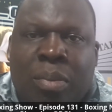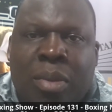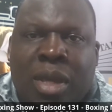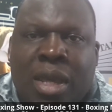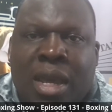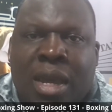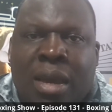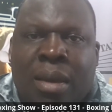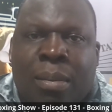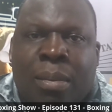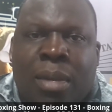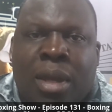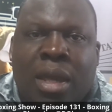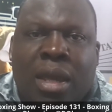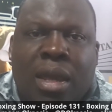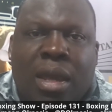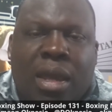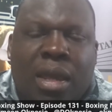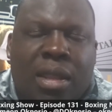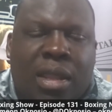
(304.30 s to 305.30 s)
p.m.
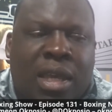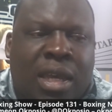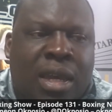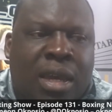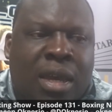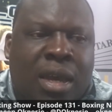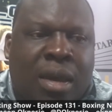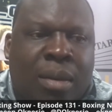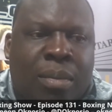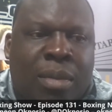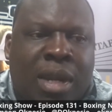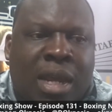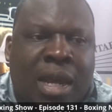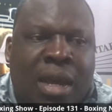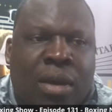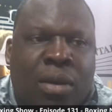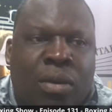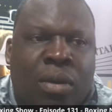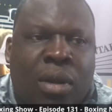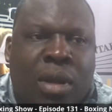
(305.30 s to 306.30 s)
They can come
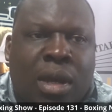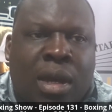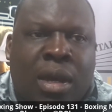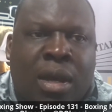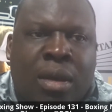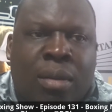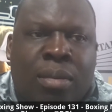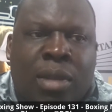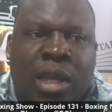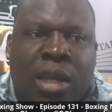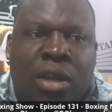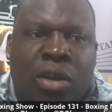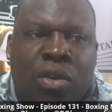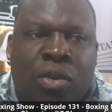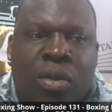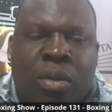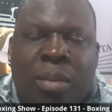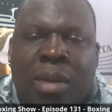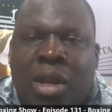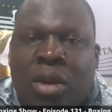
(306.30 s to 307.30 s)
down. Um, they can
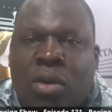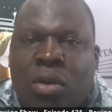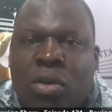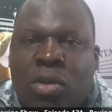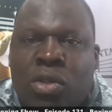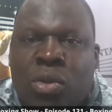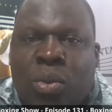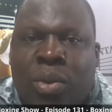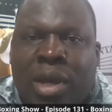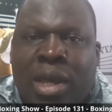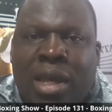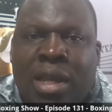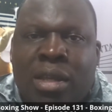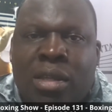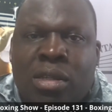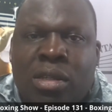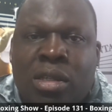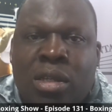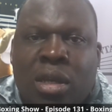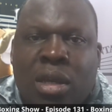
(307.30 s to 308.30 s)
do the medicals and
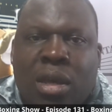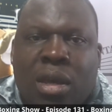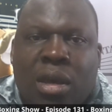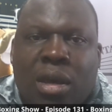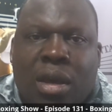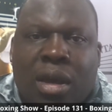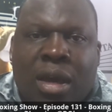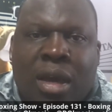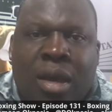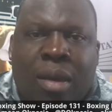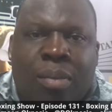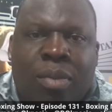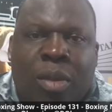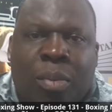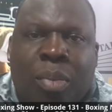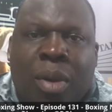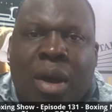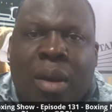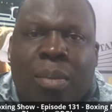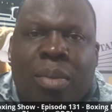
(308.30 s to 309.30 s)
weigh-ins. Um, the
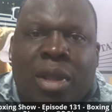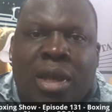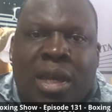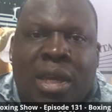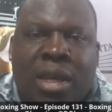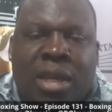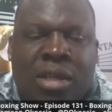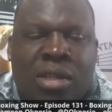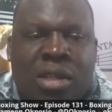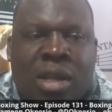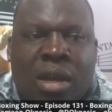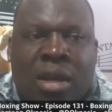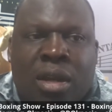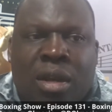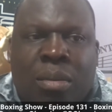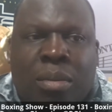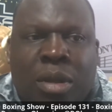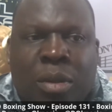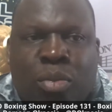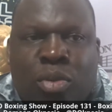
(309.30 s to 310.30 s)
public is not going
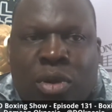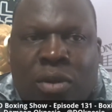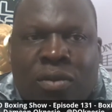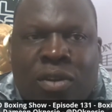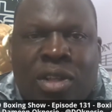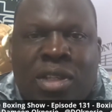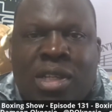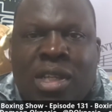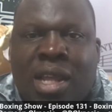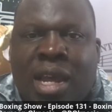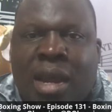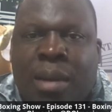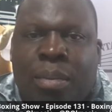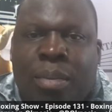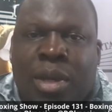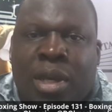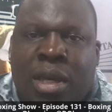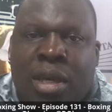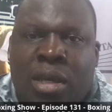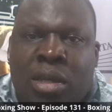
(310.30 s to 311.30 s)
to be privy to that
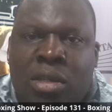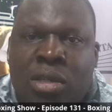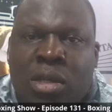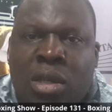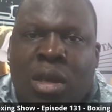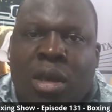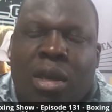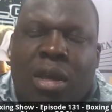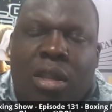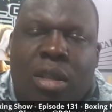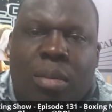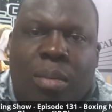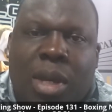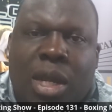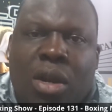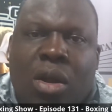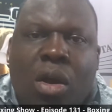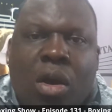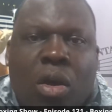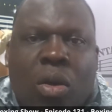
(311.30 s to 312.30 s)
because the
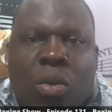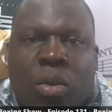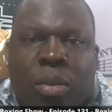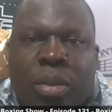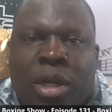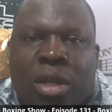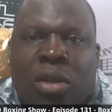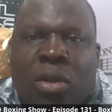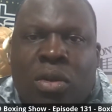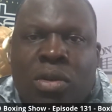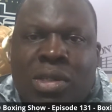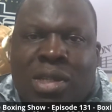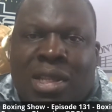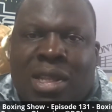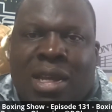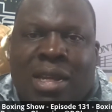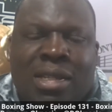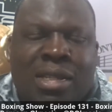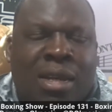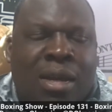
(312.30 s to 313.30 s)
main hall will be closed at
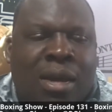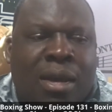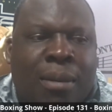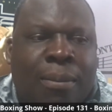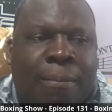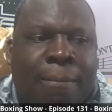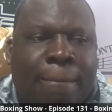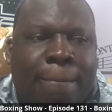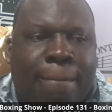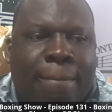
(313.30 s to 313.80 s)
that time.